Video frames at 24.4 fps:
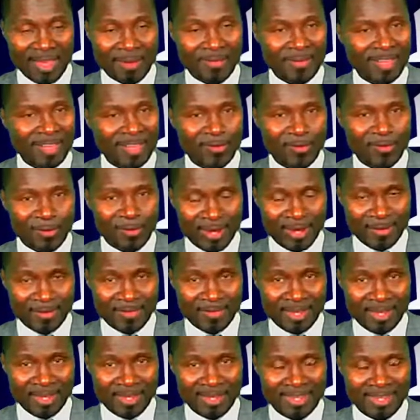you have just
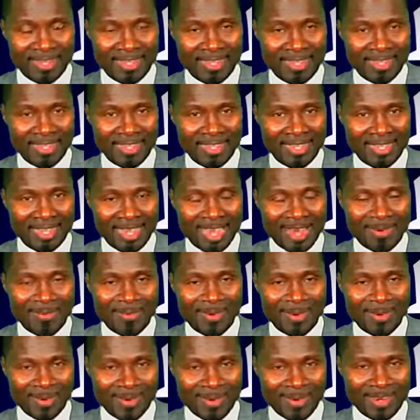joined me, I've
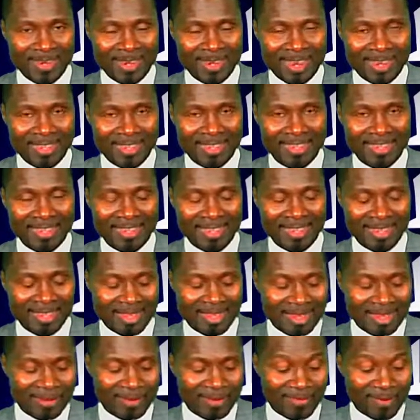been looking at
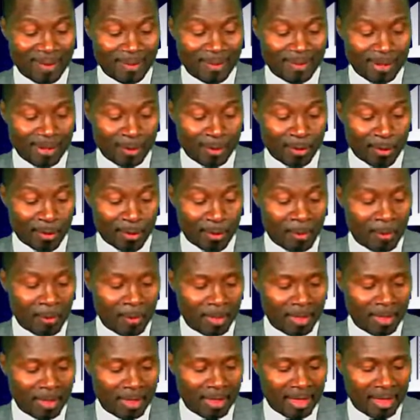family law
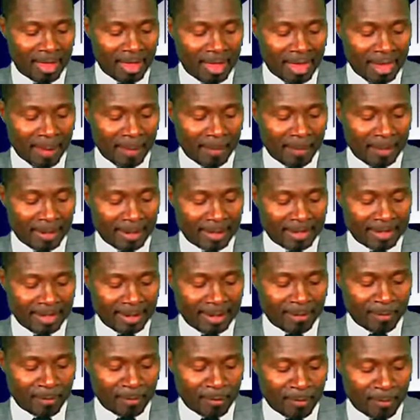in
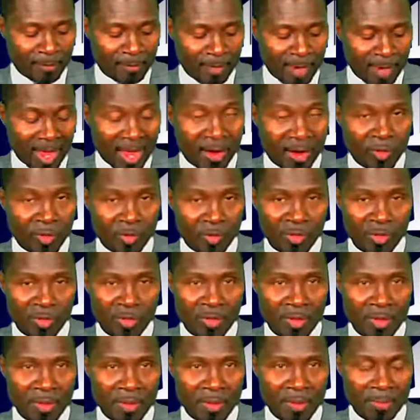terms of how
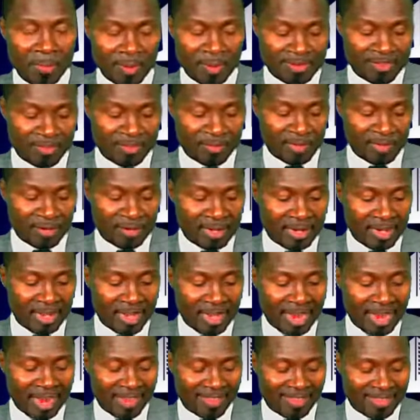
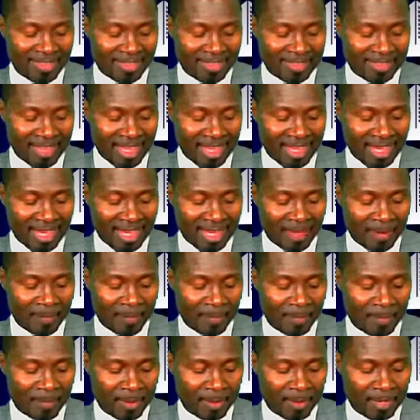matrimonial assets are
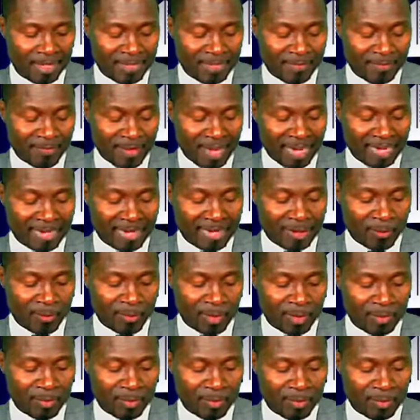divided
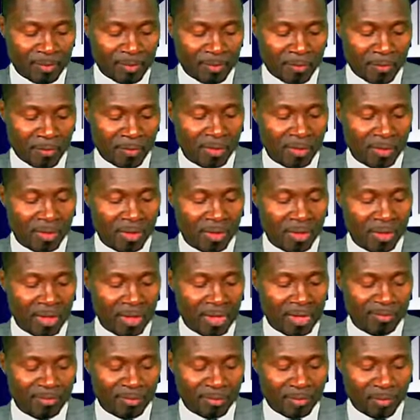when people
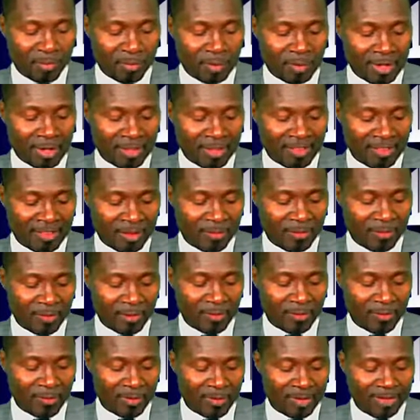have to go their
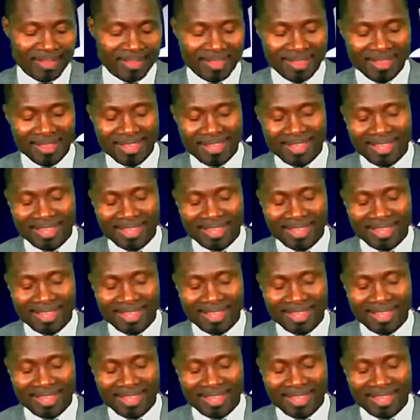separate ways.